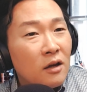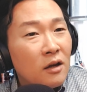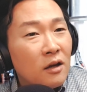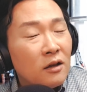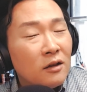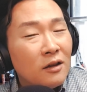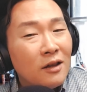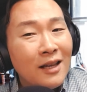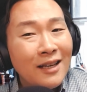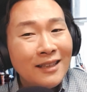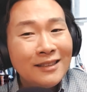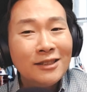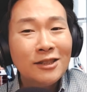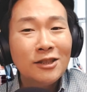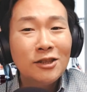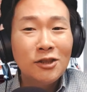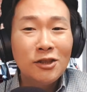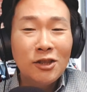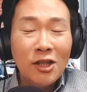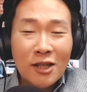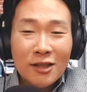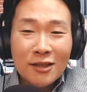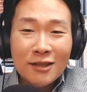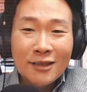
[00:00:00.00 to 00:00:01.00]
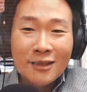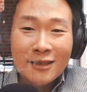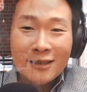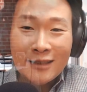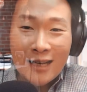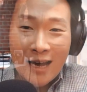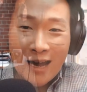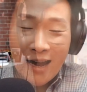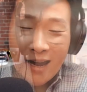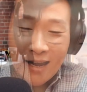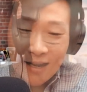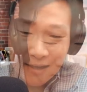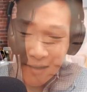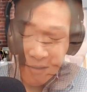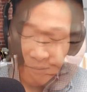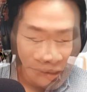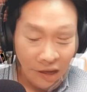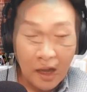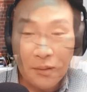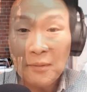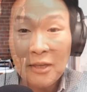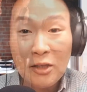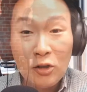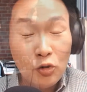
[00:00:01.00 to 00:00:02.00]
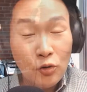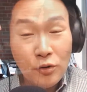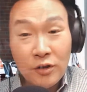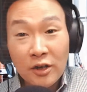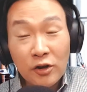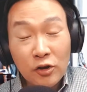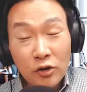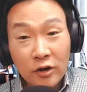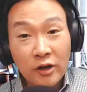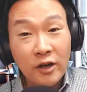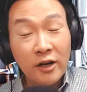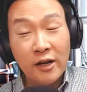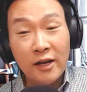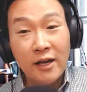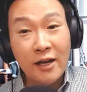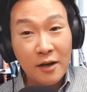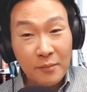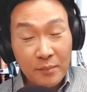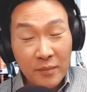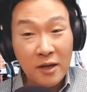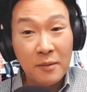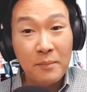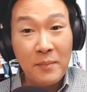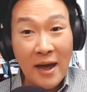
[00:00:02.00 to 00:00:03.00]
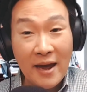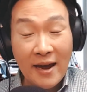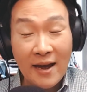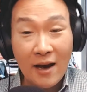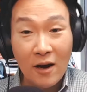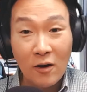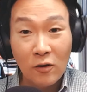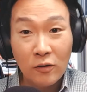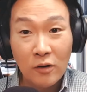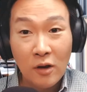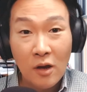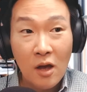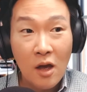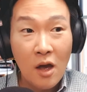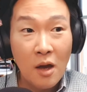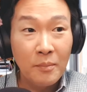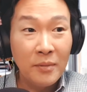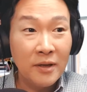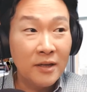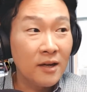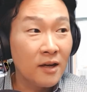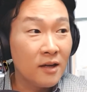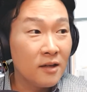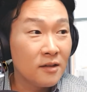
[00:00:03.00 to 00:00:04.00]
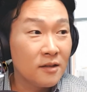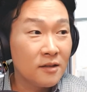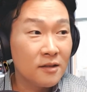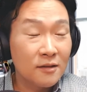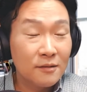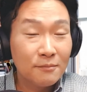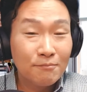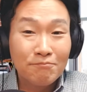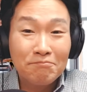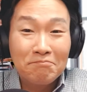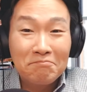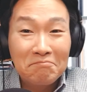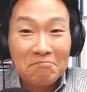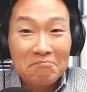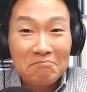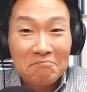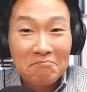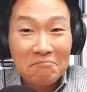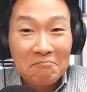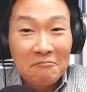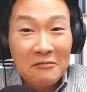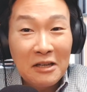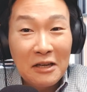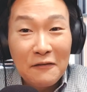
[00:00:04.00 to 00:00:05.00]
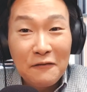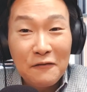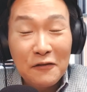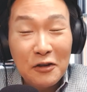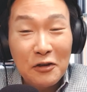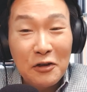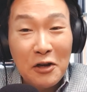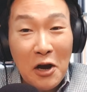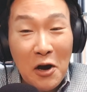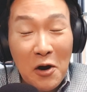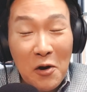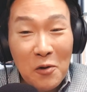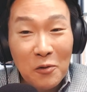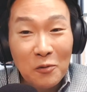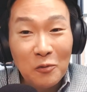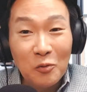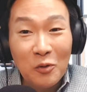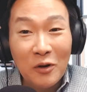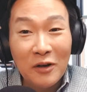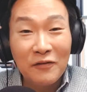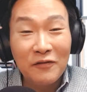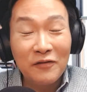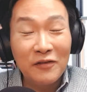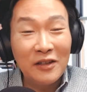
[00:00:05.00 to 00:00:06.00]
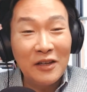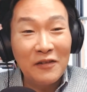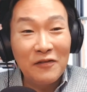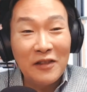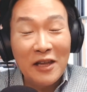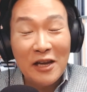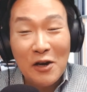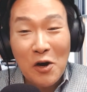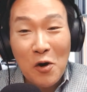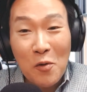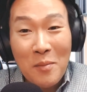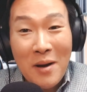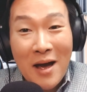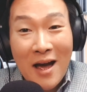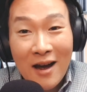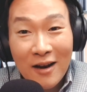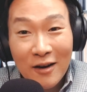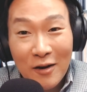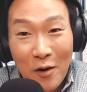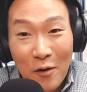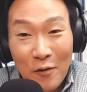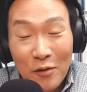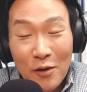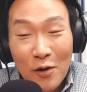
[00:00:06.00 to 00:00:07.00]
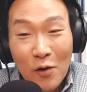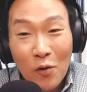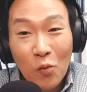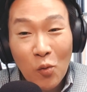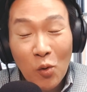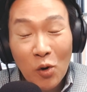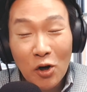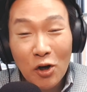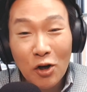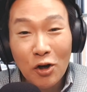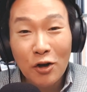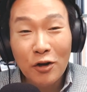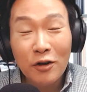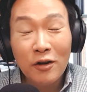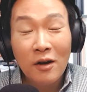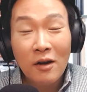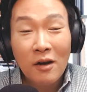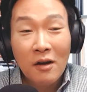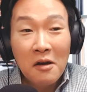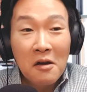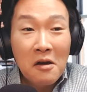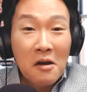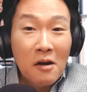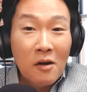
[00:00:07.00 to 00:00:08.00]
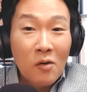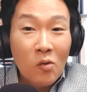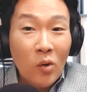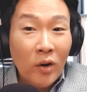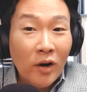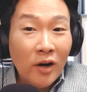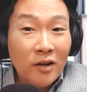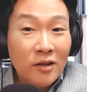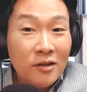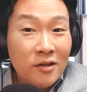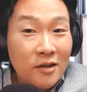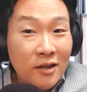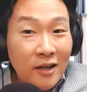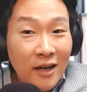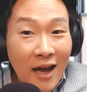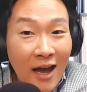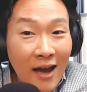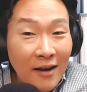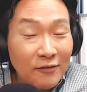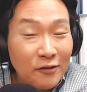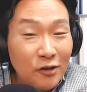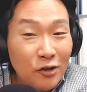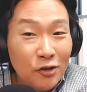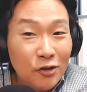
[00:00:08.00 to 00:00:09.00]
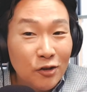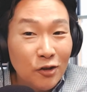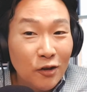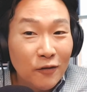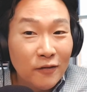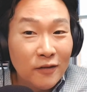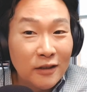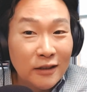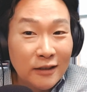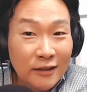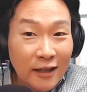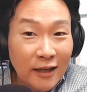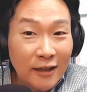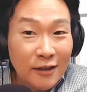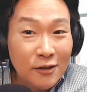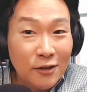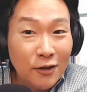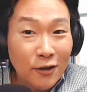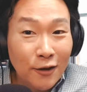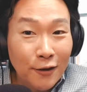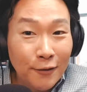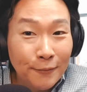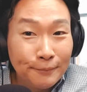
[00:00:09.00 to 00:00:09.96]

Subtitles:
Let's just say, I mean, you think you're going to get a big payout? Because if you don't, what if they go back on their word? Where's the after service center?